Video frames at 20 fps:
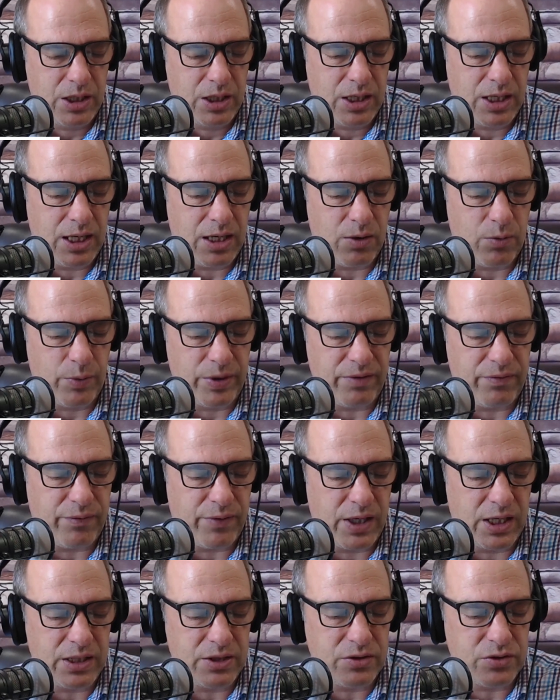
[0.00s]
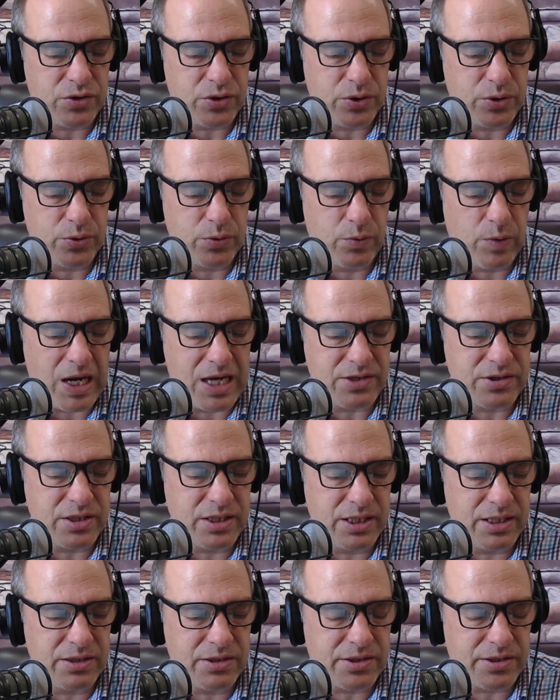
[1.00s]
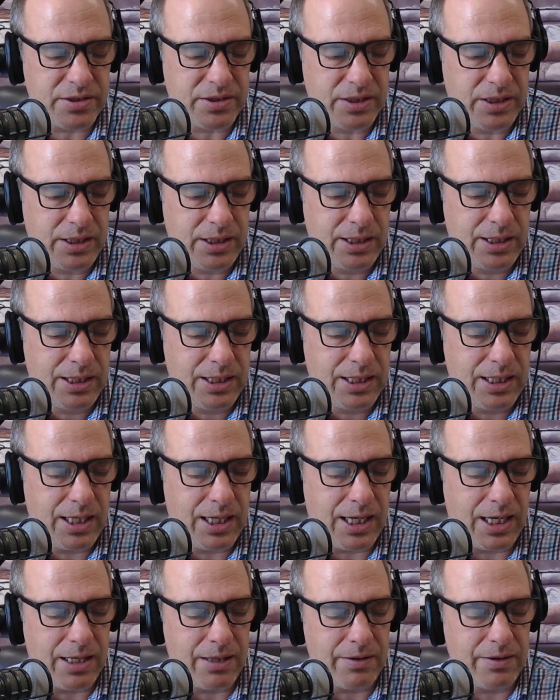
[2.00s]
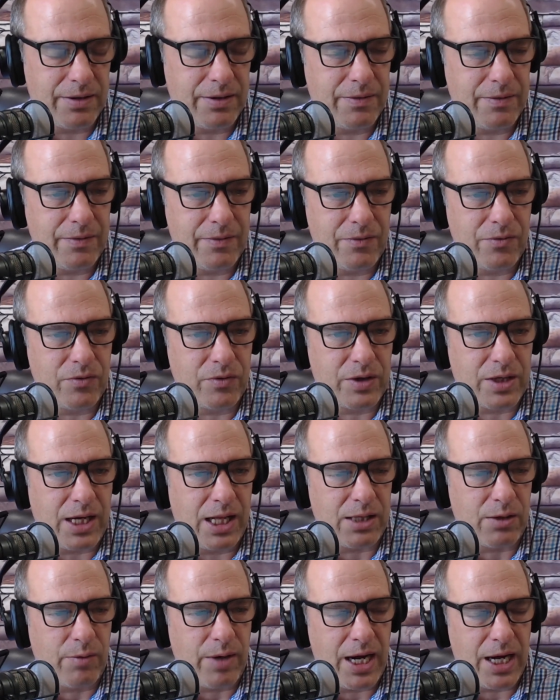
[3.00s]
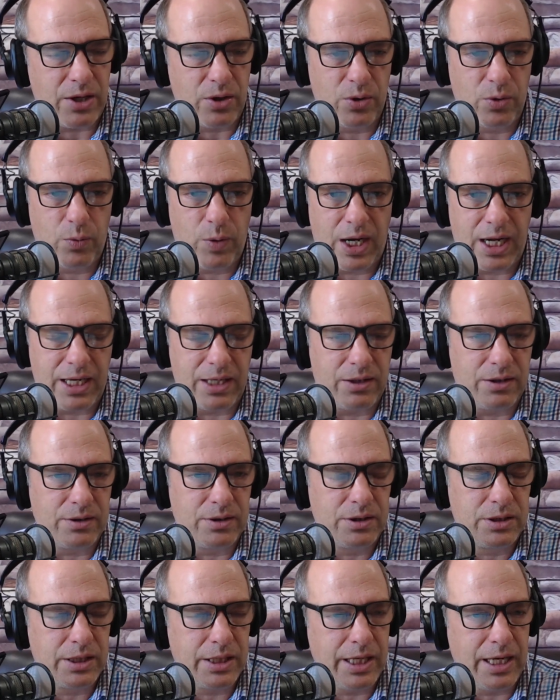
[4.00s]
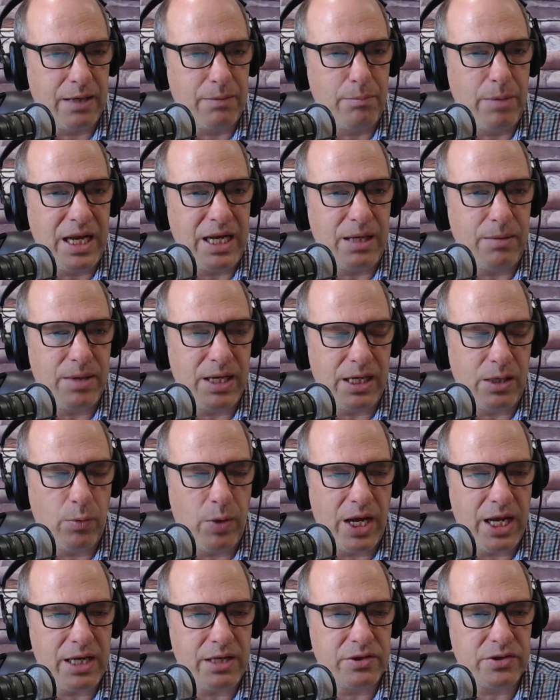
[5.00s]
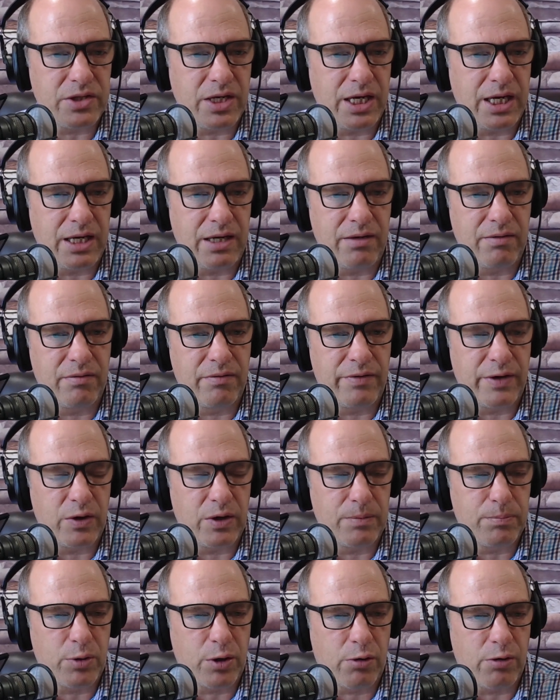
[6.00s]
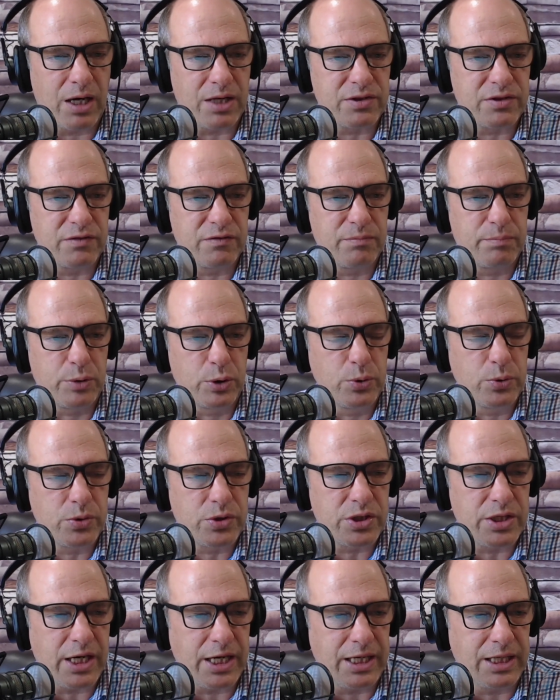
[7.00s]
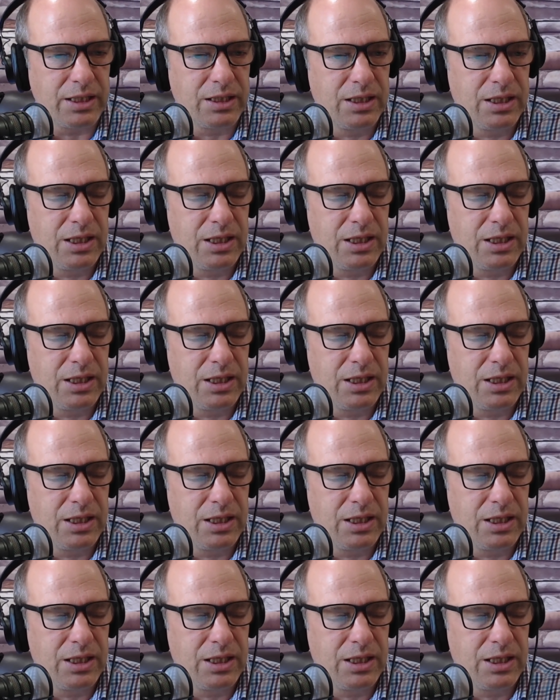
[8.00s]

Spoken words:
refund to residents. Uh, Colorado, while in many, many ways a very progressive blue state,